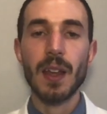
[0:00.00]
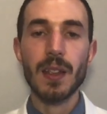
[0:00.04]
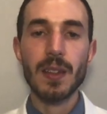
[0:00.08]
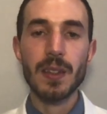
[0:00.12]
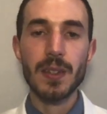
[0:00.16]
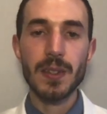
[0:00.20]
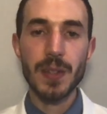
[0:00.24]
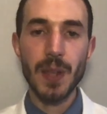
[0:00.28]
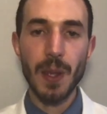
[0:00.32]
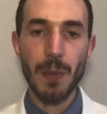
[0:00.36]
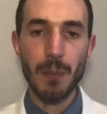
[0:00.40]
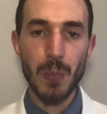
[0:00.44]

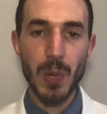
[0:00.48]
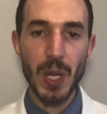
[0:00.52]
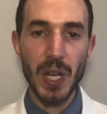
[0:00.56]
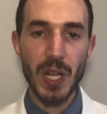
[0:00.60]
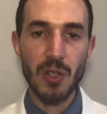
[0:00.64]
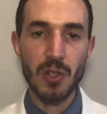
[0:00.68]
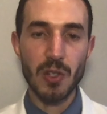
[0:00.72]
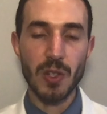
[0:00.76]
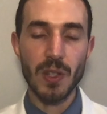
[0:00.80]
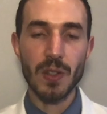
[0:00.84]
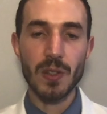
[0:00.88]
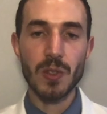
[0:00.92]
Some
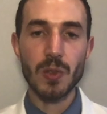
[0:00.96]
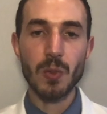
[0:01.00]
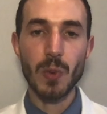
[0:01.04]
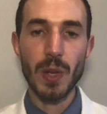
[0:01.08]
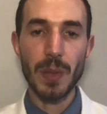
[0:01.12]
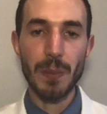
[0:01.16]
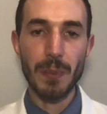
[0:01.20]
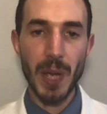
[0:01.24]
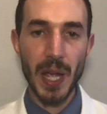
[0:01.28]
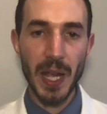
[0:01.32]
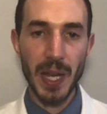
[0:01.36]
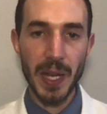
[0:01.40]
patients we
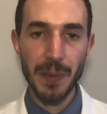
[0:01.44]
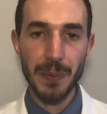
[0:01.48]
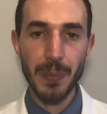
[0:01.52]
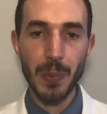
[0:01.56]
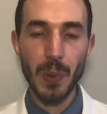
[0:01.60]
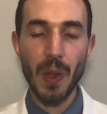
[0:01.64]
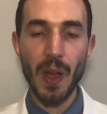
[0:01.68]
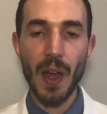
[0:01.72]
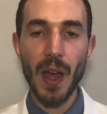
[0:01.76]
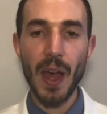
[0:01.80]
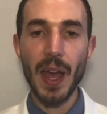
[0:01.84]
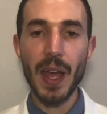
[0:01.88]
may
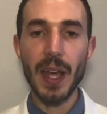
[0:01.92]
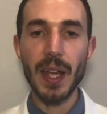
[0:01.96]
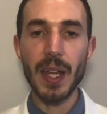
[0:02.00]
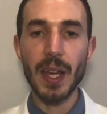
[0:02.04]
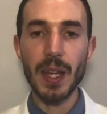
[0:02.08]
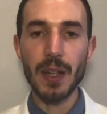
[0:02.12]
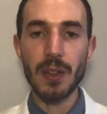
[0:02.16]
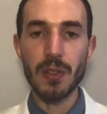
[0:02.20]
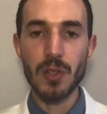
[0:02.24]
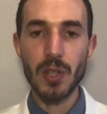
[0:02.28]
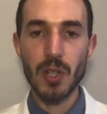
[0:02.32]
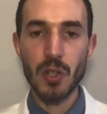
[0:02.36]
apply
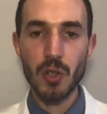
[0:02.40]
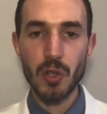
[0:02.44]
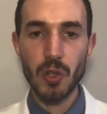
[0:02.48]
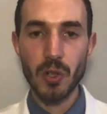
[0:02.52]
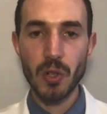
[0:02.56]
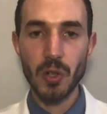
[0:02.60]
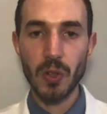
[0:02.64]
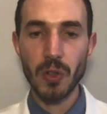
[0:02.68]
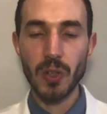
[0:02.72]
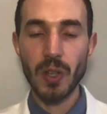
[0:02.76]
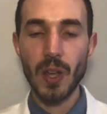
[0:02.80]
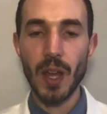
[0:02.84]

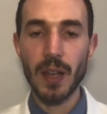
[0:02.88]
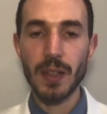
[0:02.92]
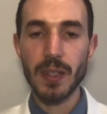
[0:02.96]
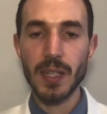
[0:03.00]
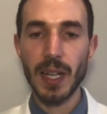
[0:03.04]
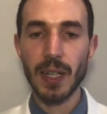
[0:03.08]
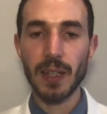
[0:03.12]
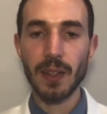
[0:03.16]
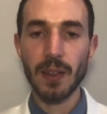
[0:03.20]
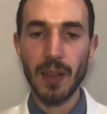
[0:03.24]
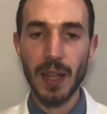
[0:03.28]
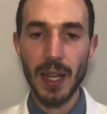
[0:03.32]
additional
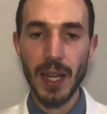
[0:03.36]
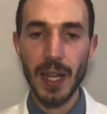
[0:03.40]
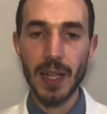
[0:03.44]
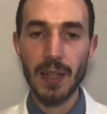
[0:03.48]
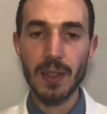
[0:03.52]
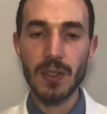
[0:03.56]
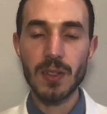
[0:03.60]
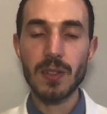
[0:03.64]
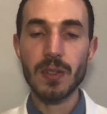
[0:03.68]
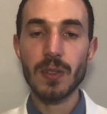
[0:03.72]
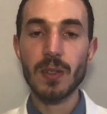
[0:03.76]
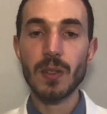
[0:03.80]
contact
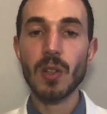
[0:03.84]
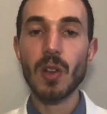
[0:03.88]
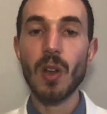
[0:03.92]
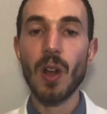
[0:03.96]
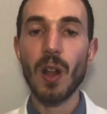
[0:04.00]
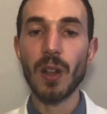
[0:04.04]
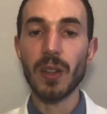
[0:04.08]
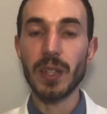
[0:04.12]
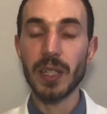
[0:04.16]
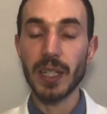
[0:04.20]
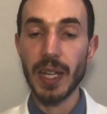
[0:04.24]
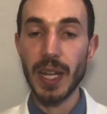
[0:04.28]
lens
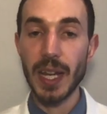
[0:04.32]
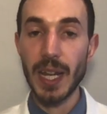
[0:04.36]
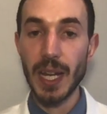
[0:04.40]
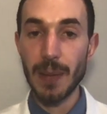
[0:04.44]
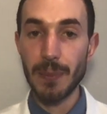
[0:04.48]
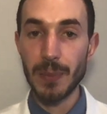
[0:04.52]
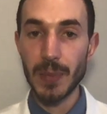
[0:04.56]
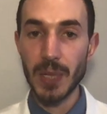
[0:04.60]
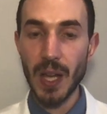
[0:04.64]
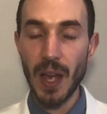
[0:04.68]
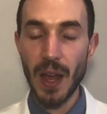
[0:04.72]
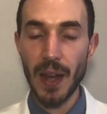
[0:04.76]
called an
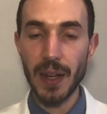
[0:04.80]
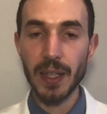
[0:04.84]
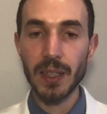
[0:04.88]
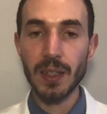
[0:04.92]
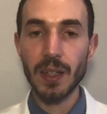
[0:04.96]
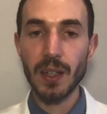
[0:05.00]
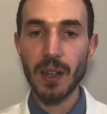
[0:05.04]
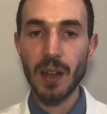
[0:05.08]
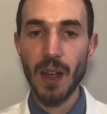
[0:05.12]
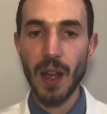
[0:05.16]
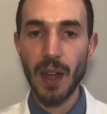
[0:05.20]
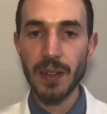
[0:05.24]
amniotic
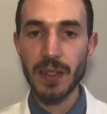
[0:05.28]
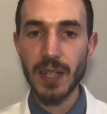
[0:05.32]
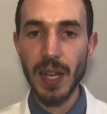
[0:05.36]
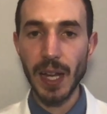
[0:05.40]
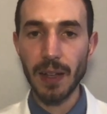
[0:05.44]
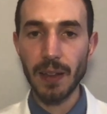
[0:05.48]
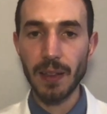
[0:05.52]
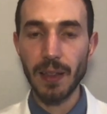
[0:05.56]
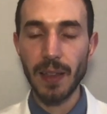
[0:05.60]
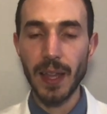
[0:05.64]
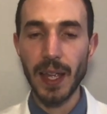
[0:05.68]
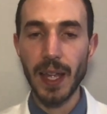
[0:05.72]

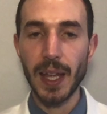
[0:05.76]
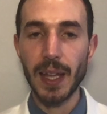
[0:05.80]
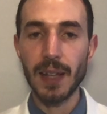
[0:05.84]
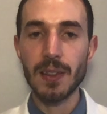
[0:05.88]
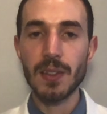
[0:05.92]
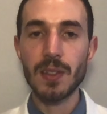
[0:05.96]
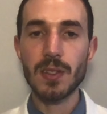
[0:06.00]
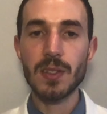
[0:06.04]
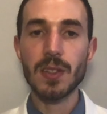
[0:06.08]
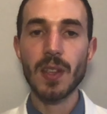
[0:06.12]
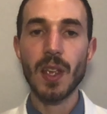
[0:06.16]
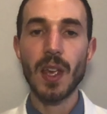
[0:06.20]
contact
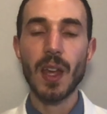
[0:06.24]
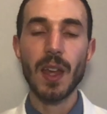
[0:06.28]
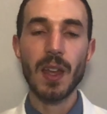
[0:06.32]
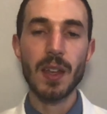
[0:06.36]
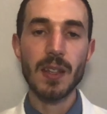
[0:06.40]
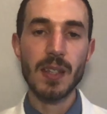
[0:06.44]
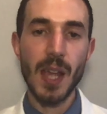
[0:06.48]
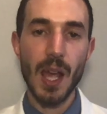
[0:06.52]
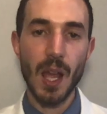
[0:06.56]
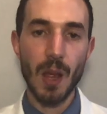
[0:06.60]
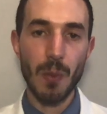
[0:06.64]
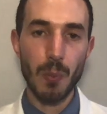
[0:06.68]
lens
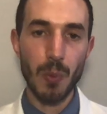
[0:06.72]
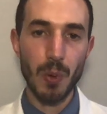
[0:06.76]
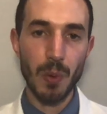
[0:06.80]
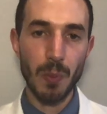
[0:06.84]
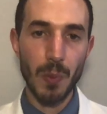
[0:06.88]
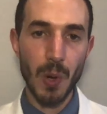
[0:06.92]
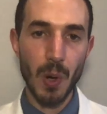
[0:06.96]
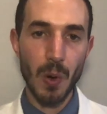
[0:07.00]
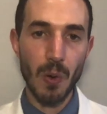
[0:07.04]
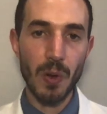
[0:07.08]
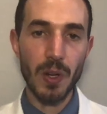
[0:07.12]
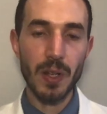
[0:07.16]
to help
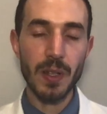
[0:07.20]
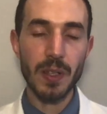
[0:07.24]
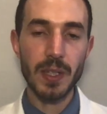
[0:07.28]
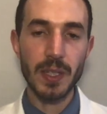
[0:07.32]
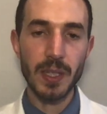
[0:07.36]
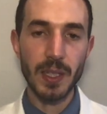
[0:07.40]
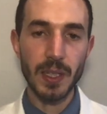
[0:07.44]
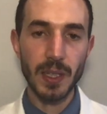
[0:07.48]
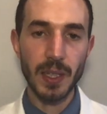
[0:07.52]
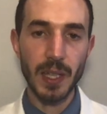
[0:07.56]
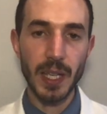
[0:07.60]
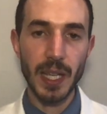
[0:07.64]
promote
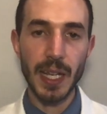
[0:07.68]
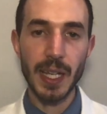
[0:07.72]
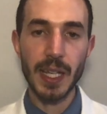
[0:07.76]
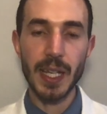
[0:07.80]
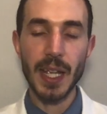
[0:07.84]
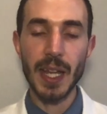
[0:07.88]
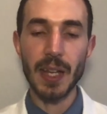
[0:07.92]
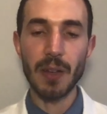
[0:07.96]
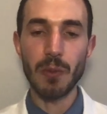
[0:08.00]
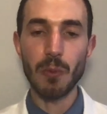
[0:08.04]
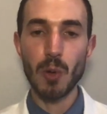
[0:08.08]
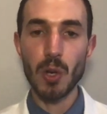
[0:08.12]
healing
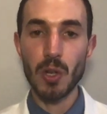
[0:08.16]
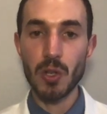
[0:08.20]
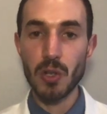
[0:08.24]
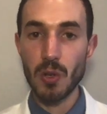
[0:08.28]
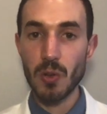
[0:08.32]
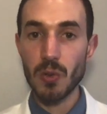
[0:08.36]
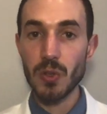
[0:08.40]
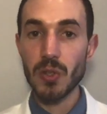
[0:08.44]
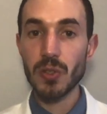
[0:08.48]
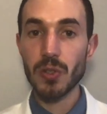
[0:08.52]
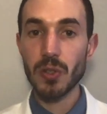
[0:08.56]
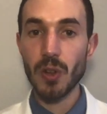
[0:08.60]
and
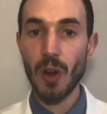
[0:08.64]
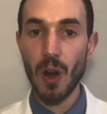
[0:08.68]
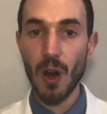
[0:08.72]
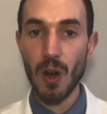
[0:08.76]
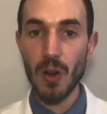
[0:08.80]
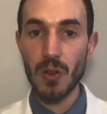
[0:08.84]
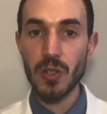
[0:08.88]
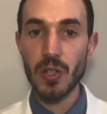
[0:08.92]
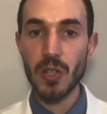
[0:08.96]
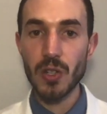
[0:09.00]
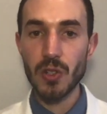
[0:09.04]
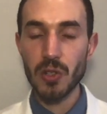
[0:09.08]
reduce scar
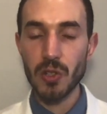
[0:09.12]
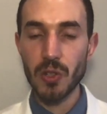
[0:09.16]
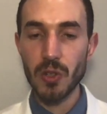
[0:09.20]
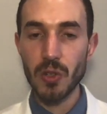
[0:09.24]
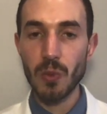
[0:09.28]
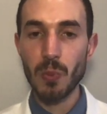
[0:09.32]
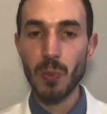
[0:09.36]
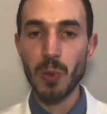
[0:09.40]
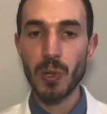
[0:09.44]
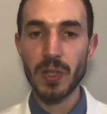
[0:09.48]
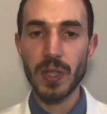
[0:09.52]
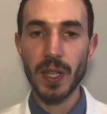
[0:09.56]

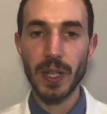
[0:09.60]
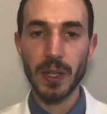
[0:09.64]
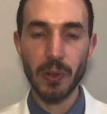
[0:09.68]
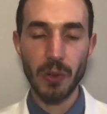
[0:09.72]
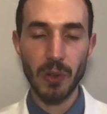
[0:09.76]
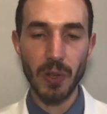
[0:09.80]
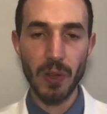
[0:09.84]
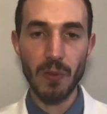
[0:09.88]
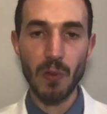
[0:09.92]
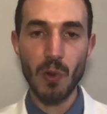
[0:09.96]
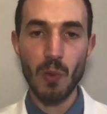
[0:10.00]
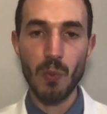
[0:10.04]
tissue,
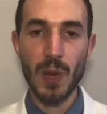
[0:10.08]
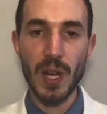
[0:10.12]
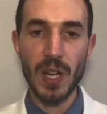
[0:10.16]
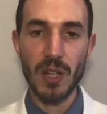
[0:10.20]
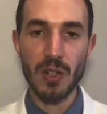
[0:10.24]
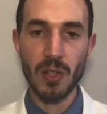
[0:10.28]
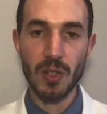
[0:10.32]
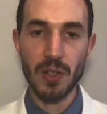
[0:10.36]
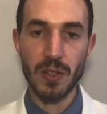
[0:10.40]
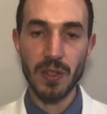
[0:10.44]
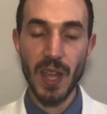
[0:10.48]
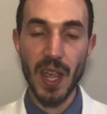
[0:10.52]
particularly for
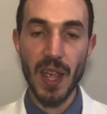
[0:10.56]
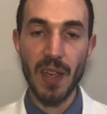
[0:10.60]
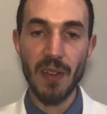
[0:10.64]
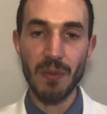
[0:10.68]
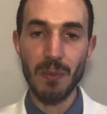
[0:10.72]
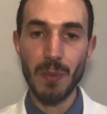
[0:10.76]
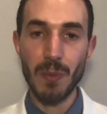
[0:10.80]
patients that